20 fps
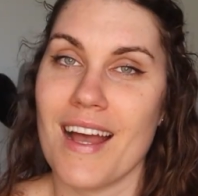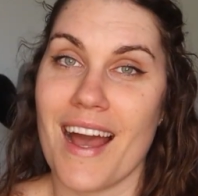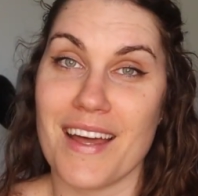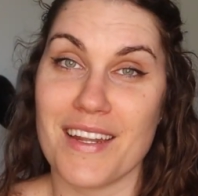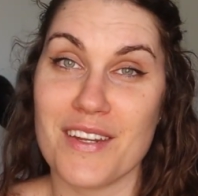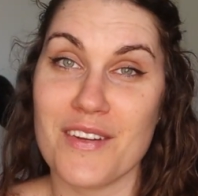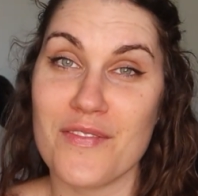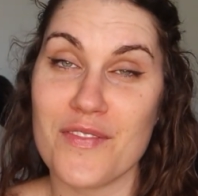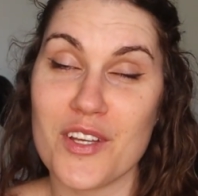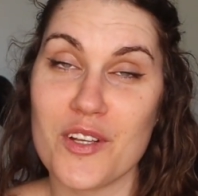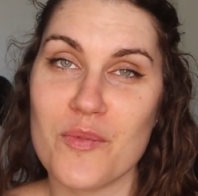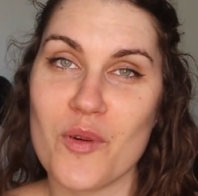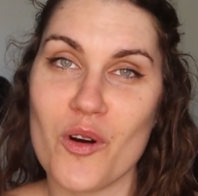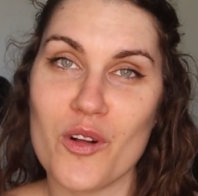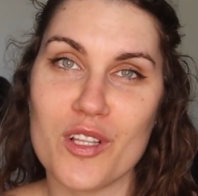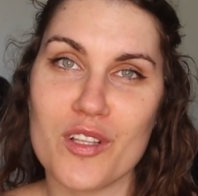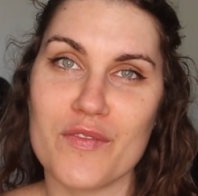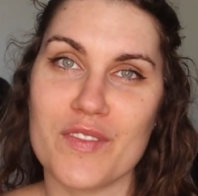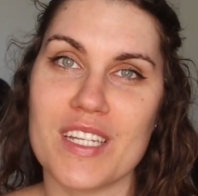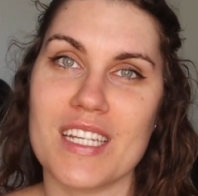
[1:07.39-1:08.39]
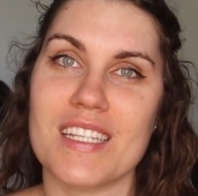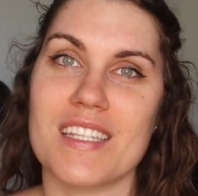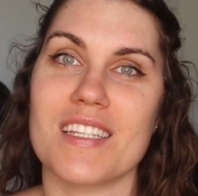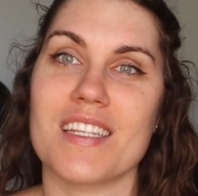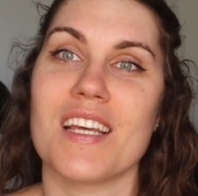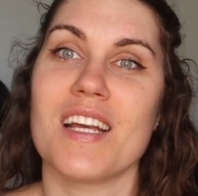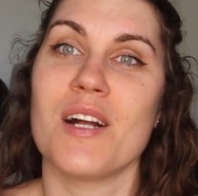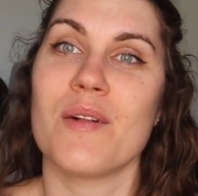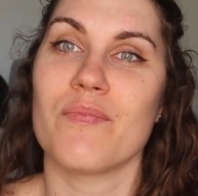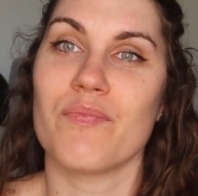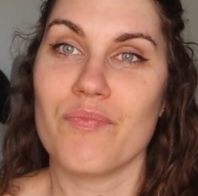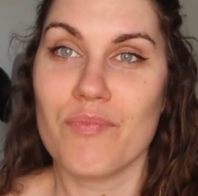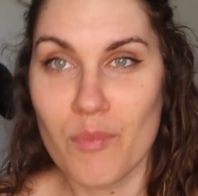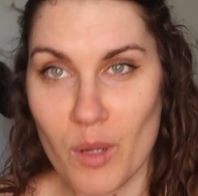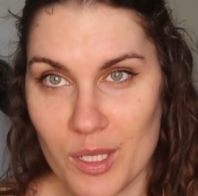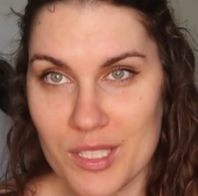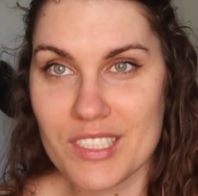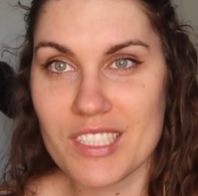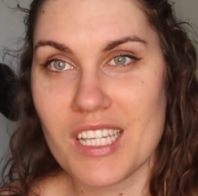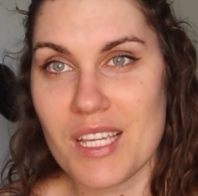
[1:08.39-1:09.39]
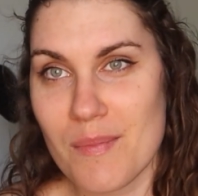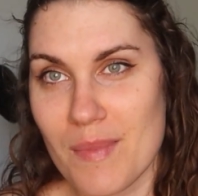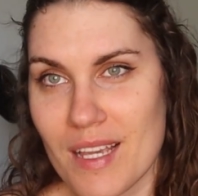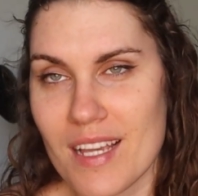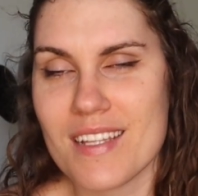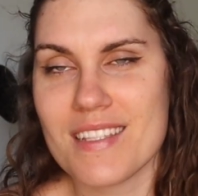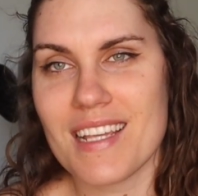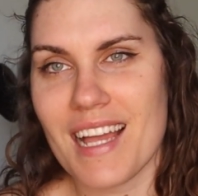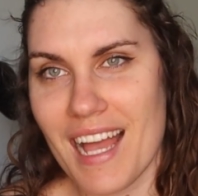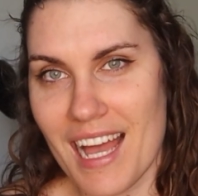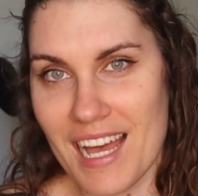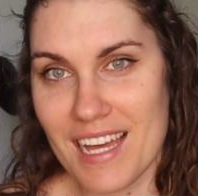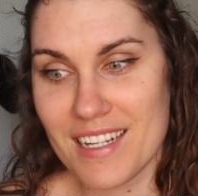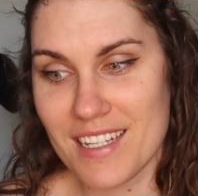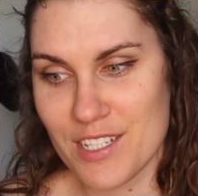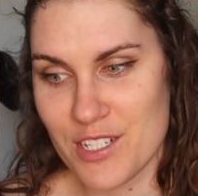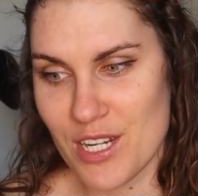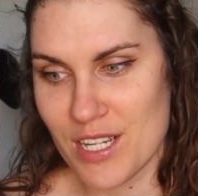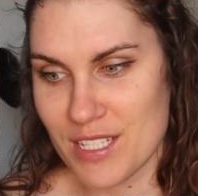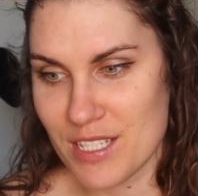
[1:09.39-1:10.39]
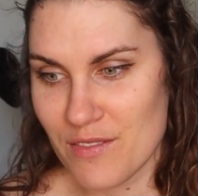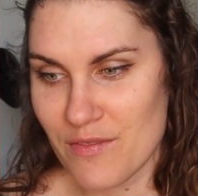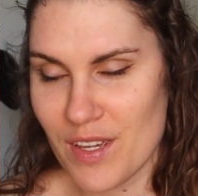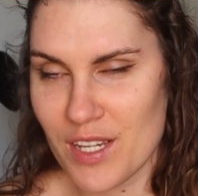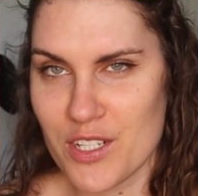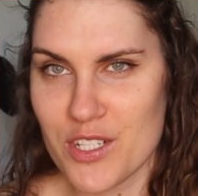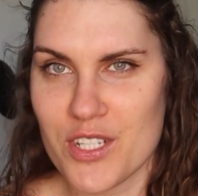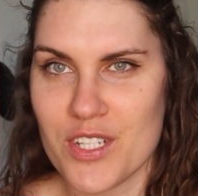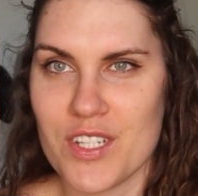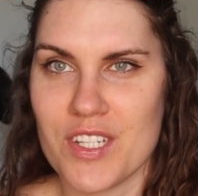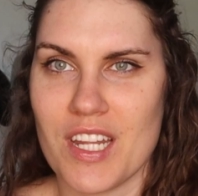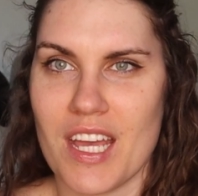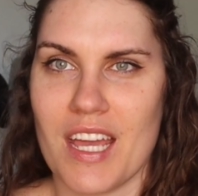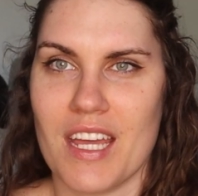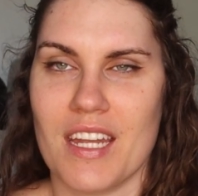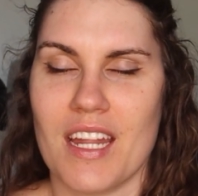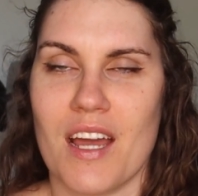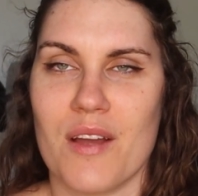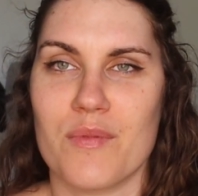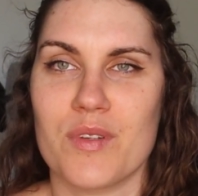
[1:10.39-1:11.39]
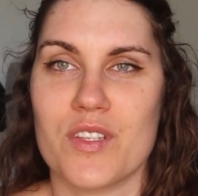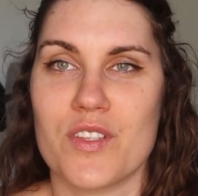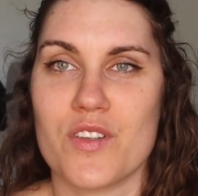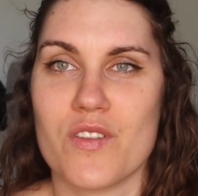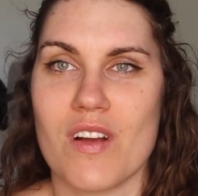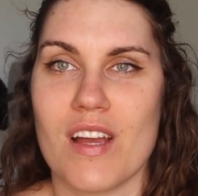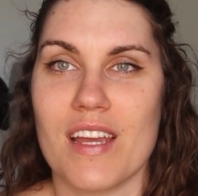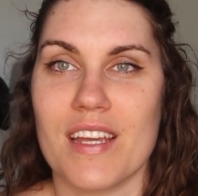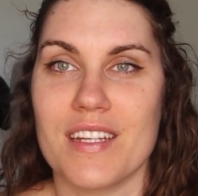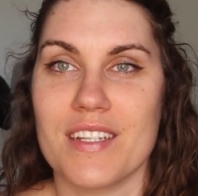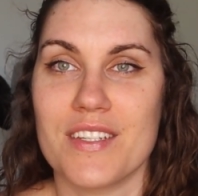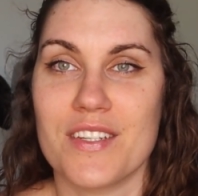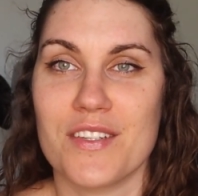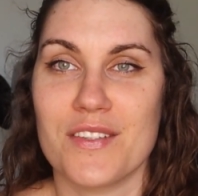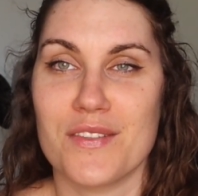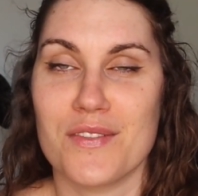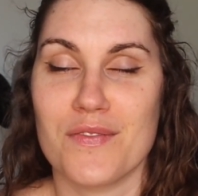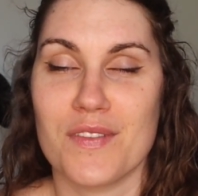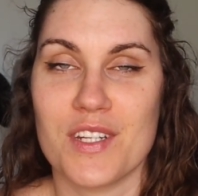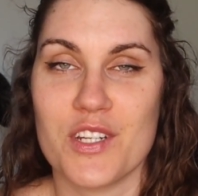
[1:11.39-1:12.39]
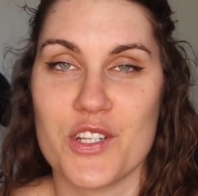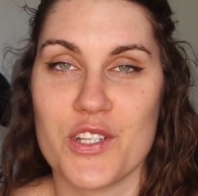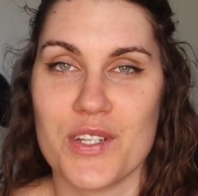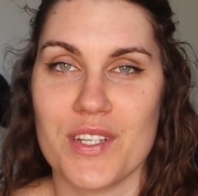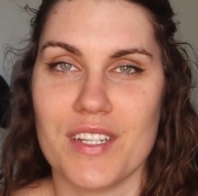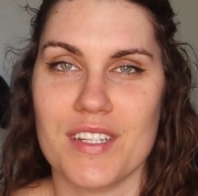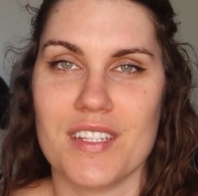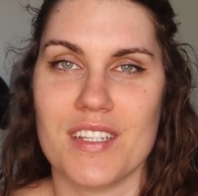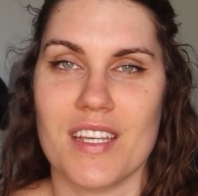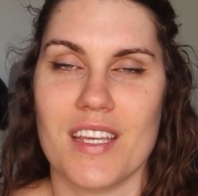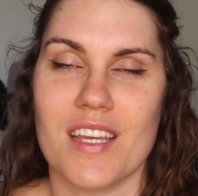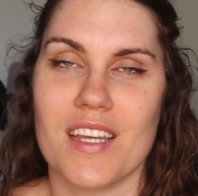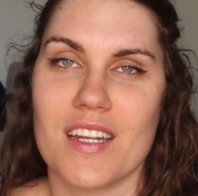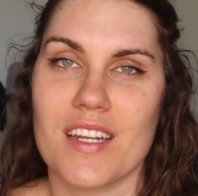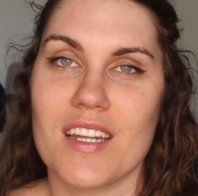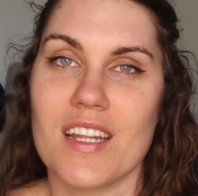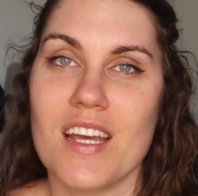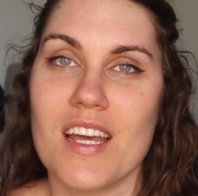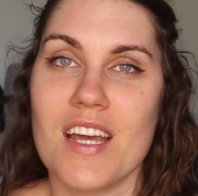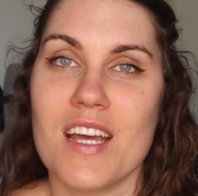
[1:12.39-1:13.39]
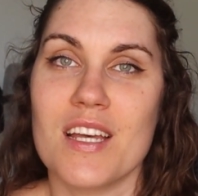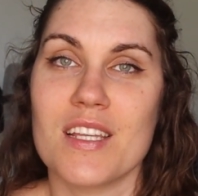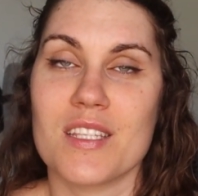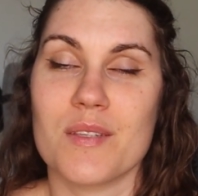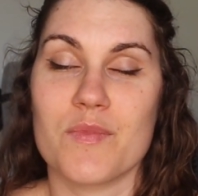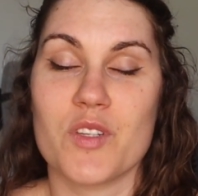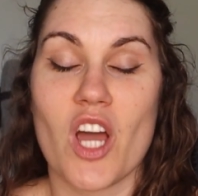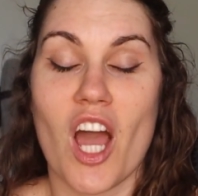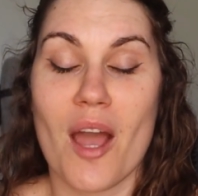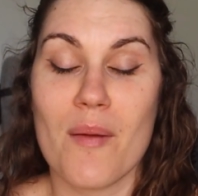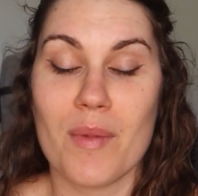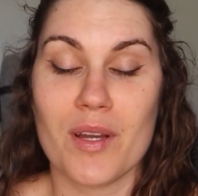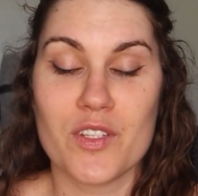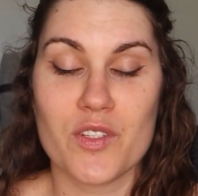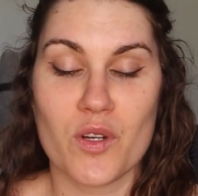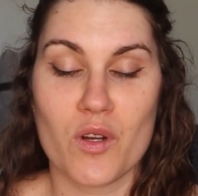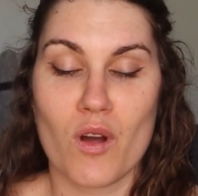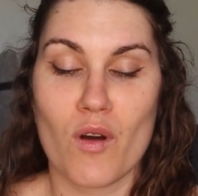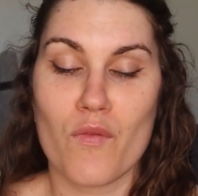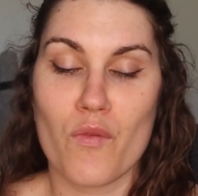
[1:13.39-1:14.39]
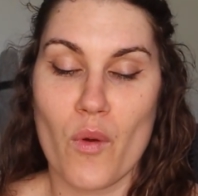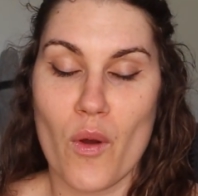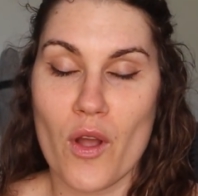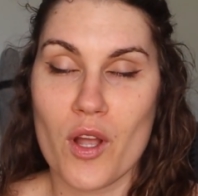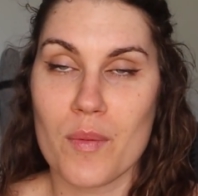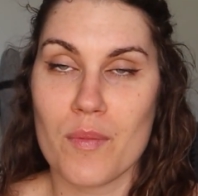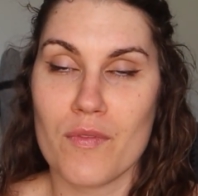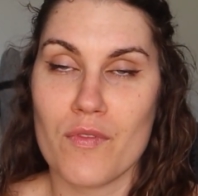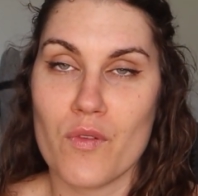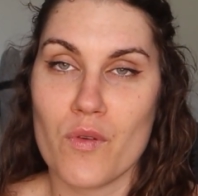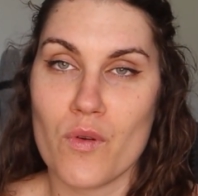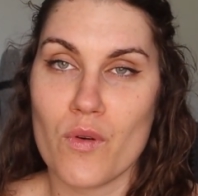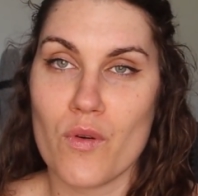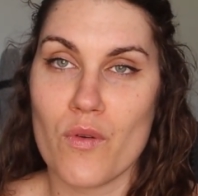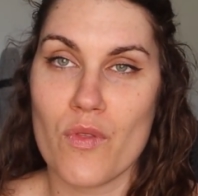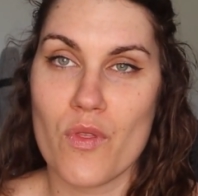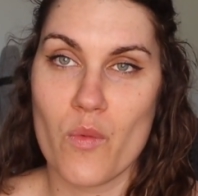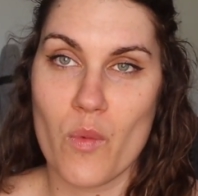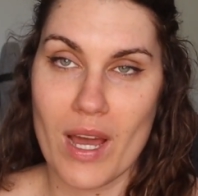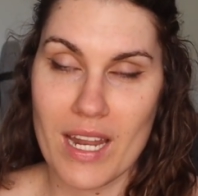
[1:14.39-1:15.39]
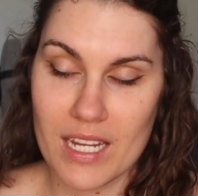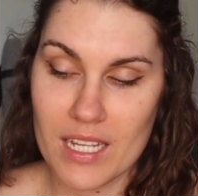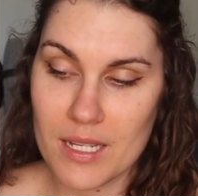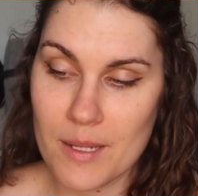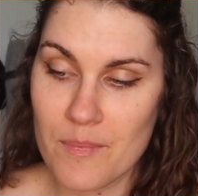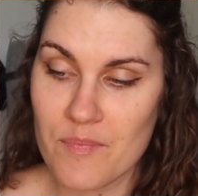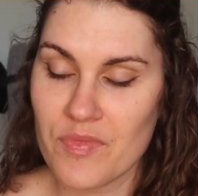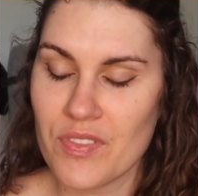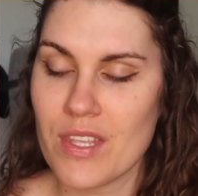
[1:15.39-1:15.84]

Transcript: I didn't film all of it, mostly because I had a chest infection and I was trying to finish it in some time I took off work before the wedding.